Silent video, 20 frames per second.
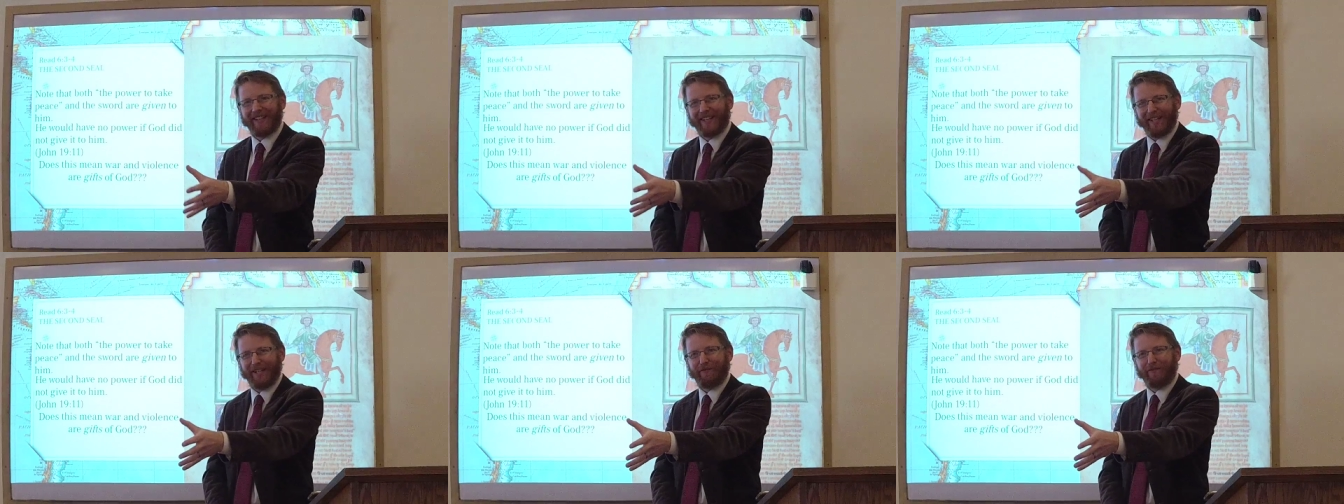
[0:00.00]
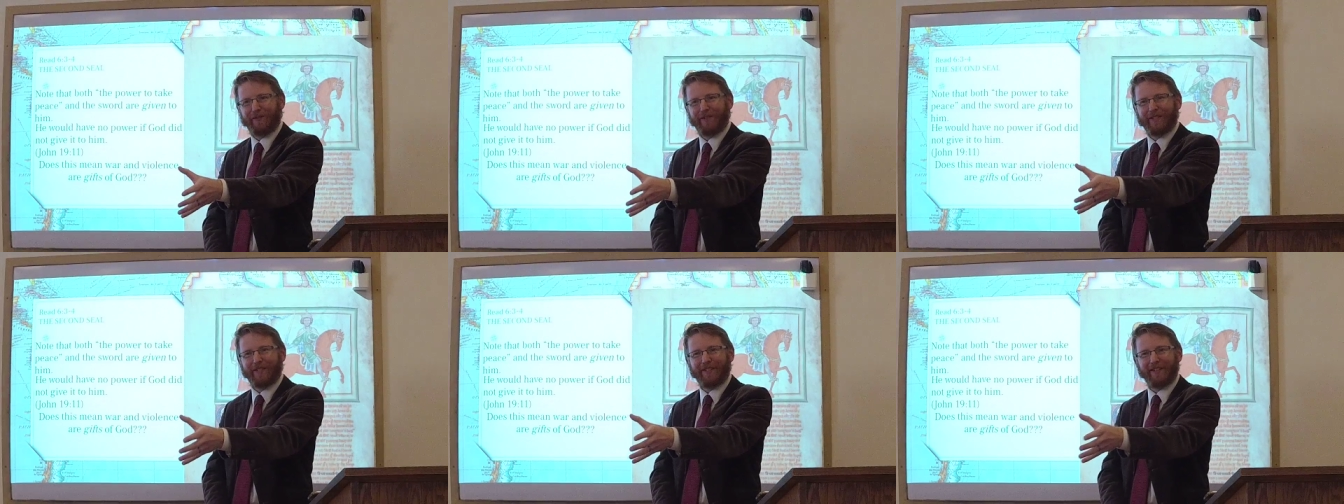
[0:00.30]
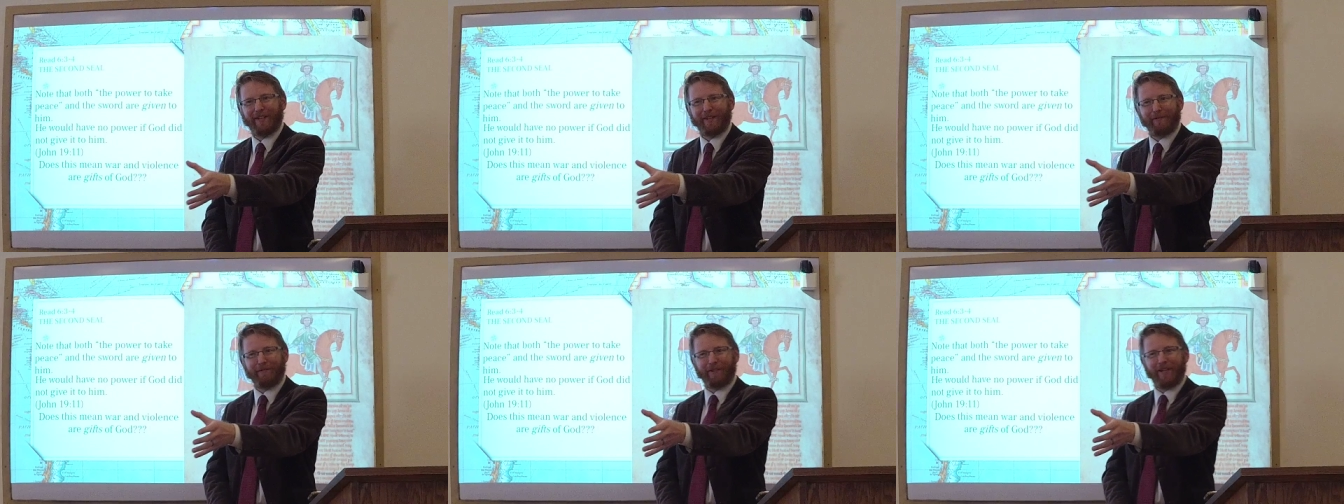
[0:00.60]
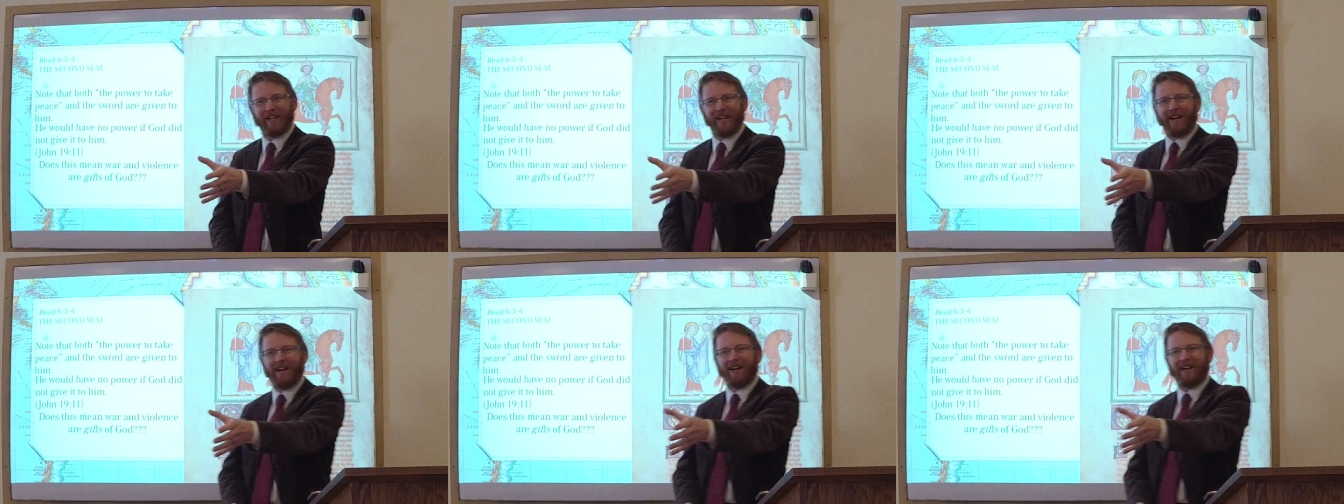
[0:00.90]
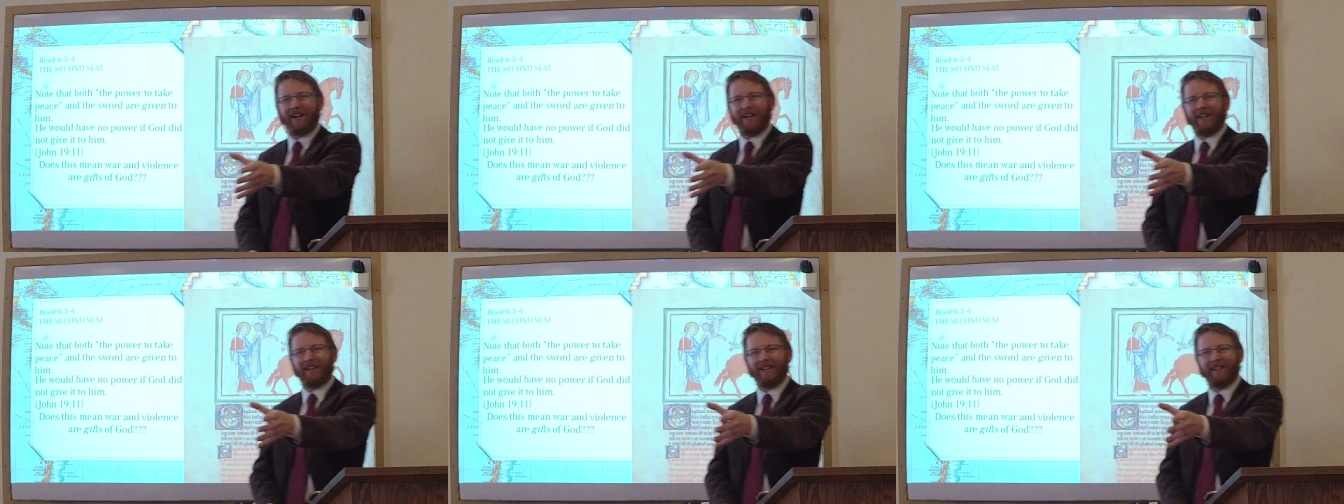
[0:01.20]
gifts of
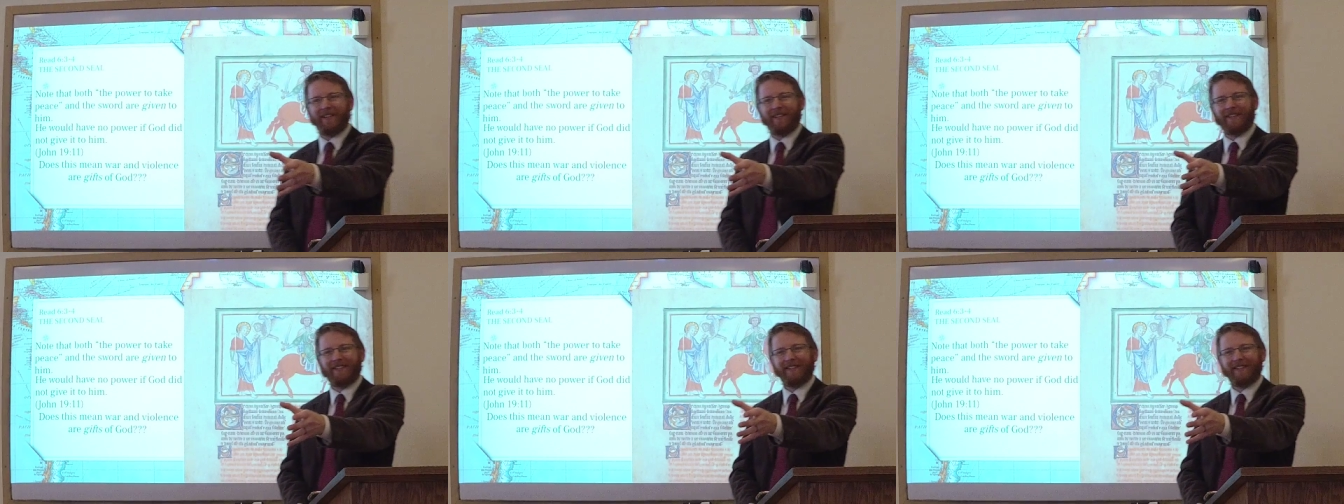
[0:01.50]
God?